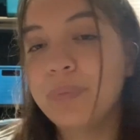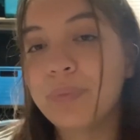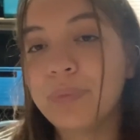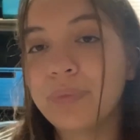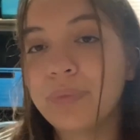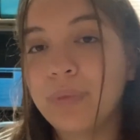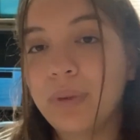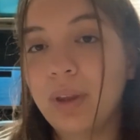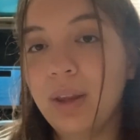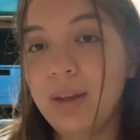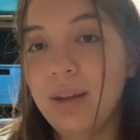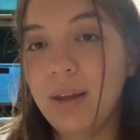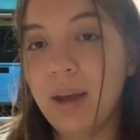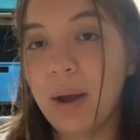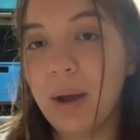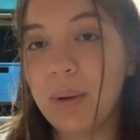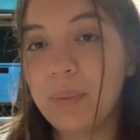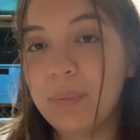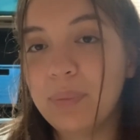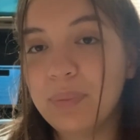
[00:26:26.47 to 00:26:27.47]
Yeah,
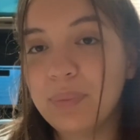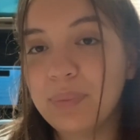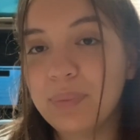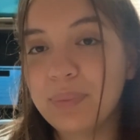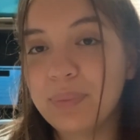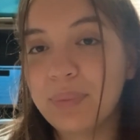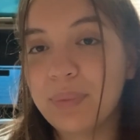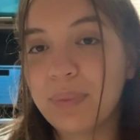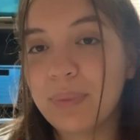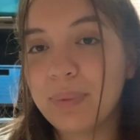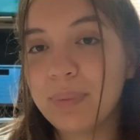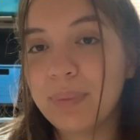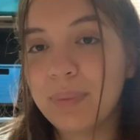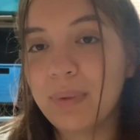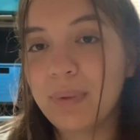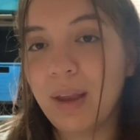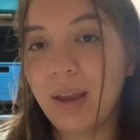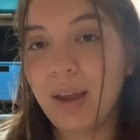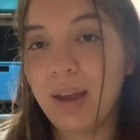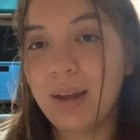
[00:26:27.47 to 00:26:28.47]

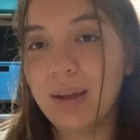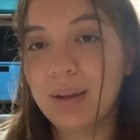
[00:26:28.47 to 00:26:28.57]
and